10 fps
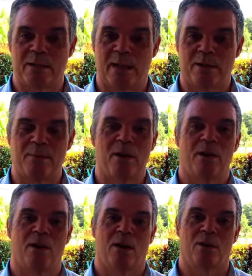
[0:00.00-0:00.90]
time,
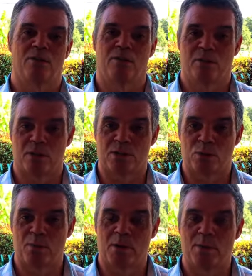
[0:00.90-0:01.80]
or if you've got a
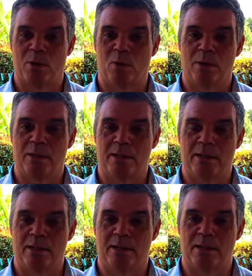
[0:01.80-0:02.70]
swimming pool and you
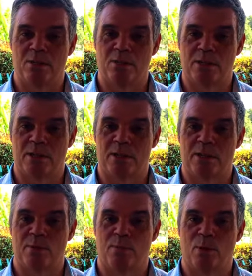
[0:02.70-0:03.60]
need to use
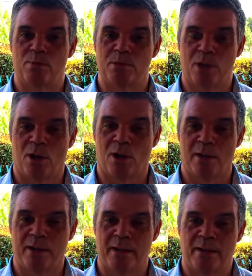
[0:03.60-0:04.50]
the pumps
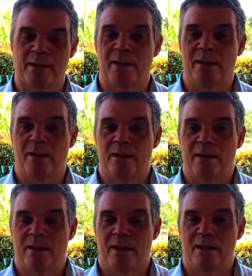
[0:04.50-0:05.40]
all day,
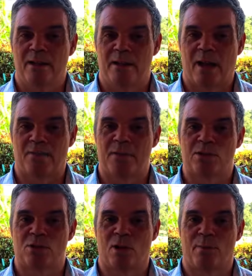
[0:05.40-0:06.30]
having
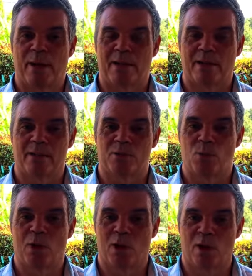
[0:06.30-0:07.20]
solar panels
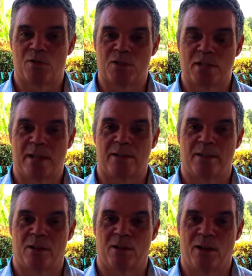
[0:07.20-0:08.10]
will offset
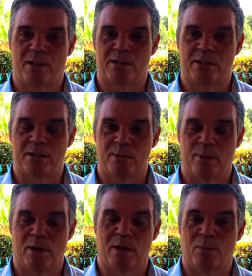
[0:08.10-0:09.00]
your electricity
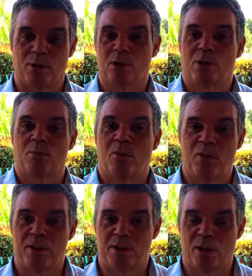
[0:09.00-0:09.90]
bill. And I'm going to come
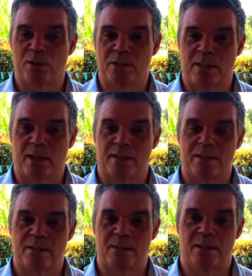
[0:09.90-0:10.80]
further on to that
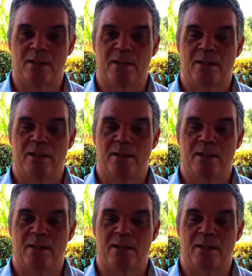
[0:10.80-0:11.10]
as to